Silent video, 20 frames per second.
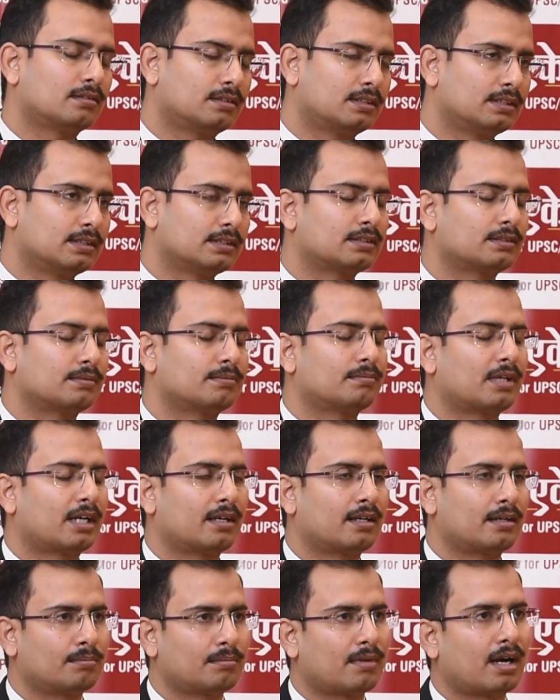this
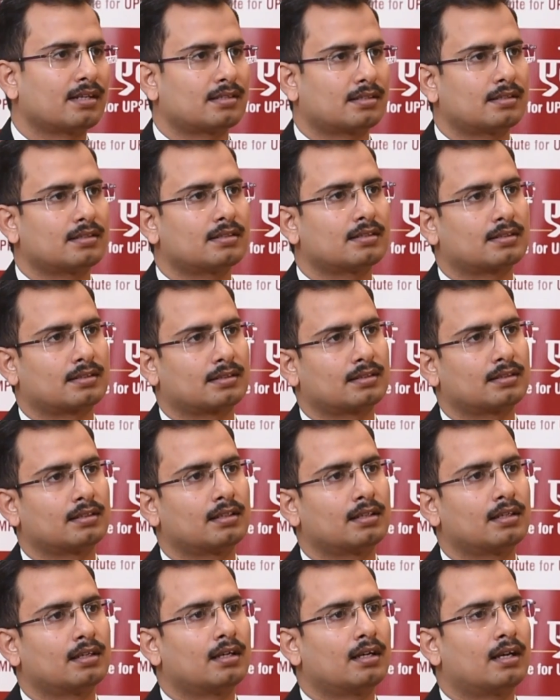Masters,
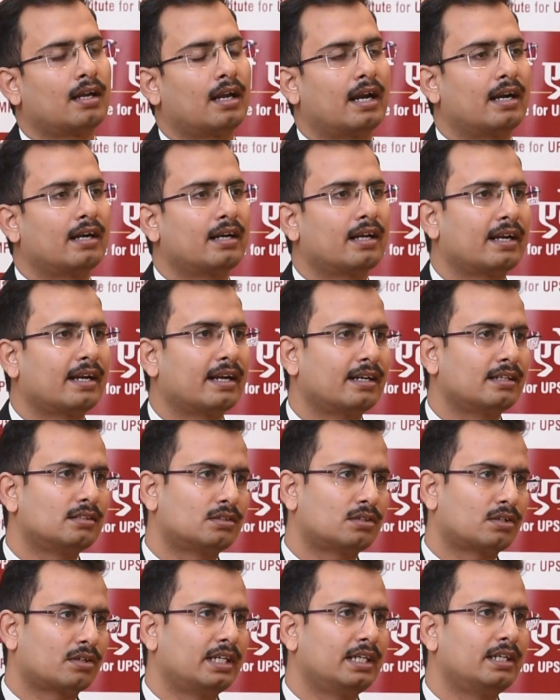and I had
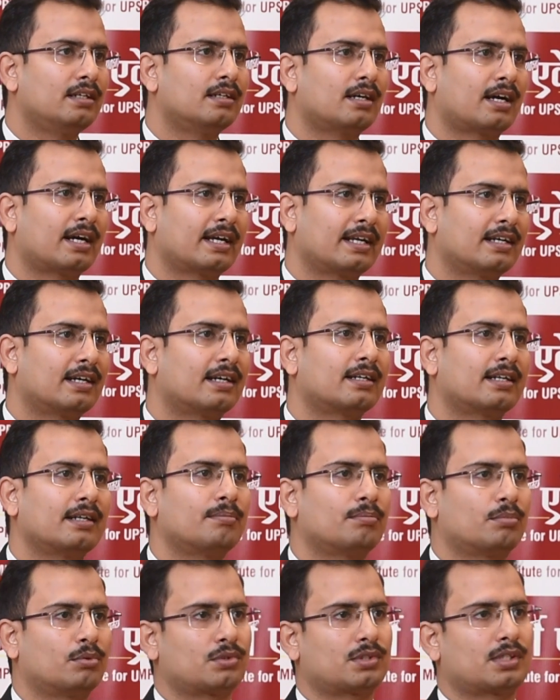joined
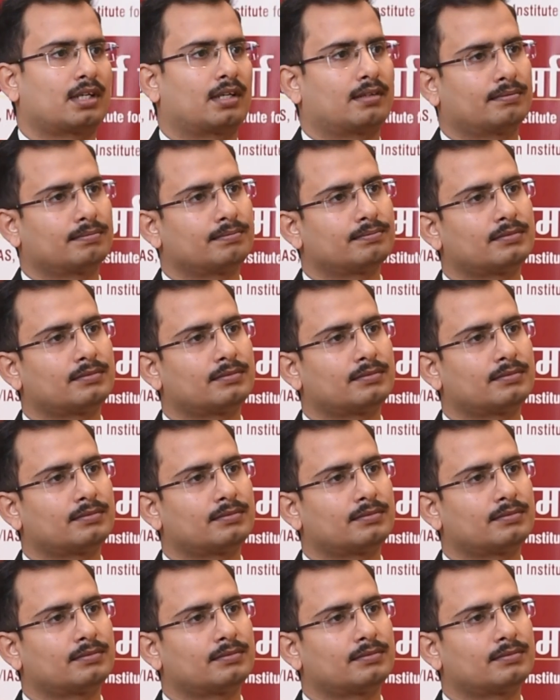IRI Pusa